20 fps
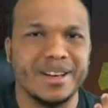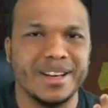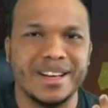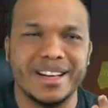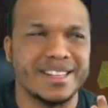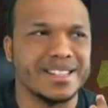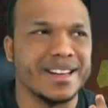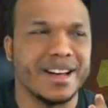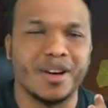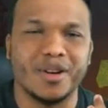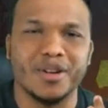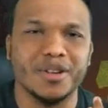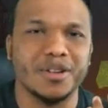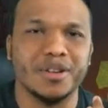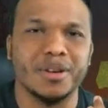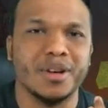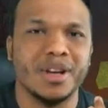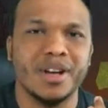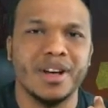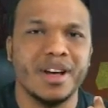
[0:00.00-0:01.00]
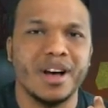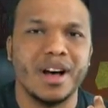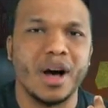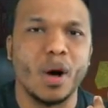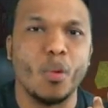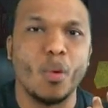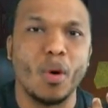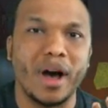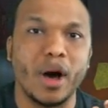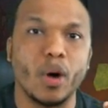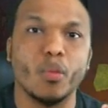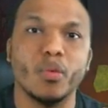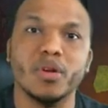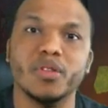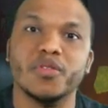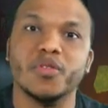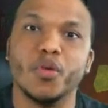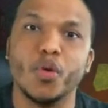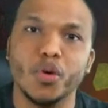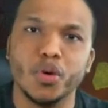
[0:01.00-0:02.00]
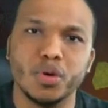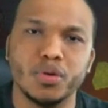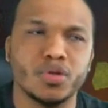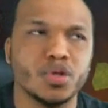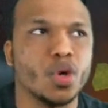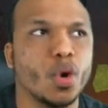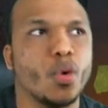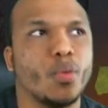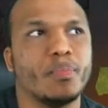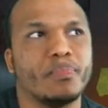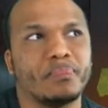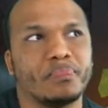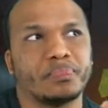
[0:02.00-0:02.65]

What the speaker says: It's not gonna work out well for you. So